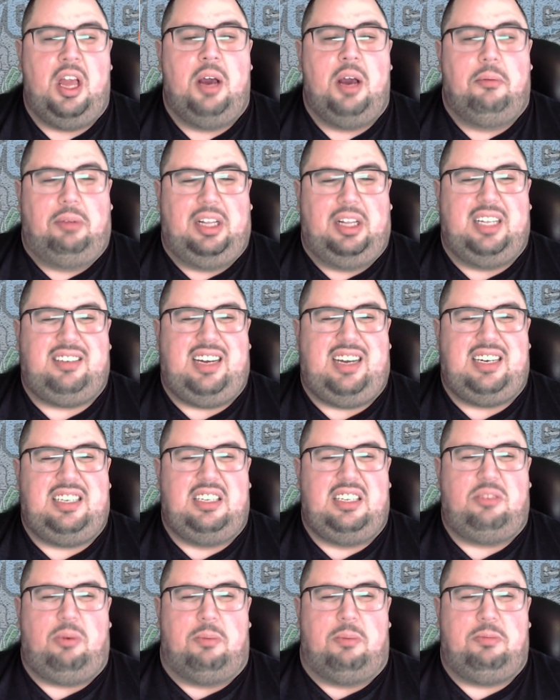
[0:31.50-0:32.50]
But let's get to
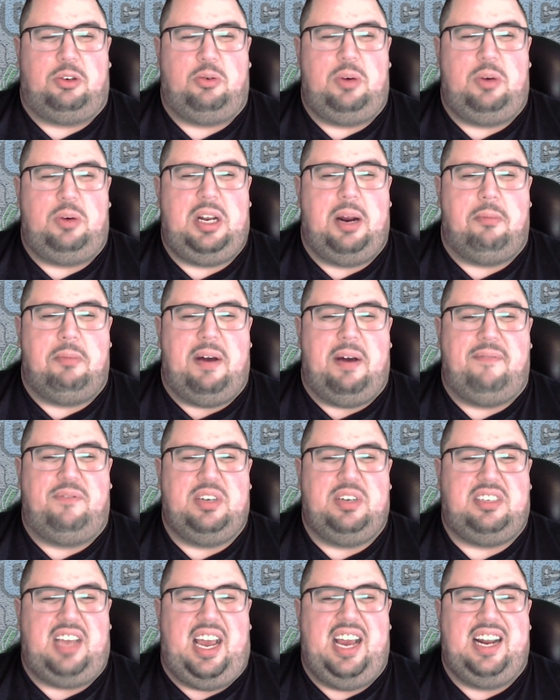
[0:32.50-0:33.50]
this one between
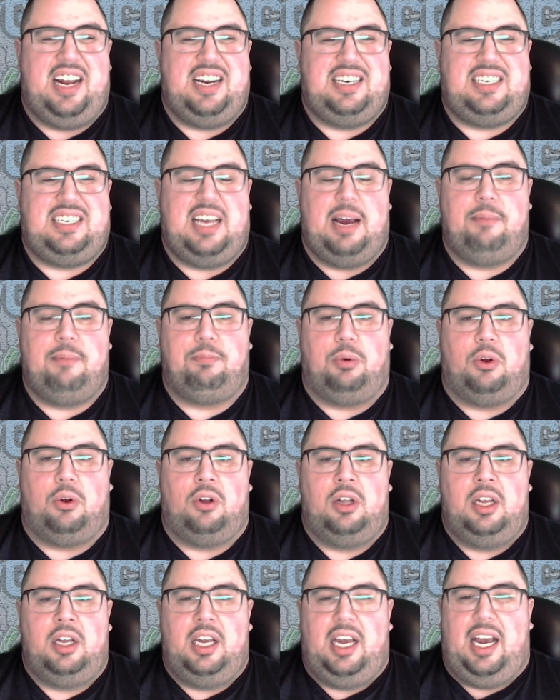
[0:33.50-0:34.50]
Memphis and Temple.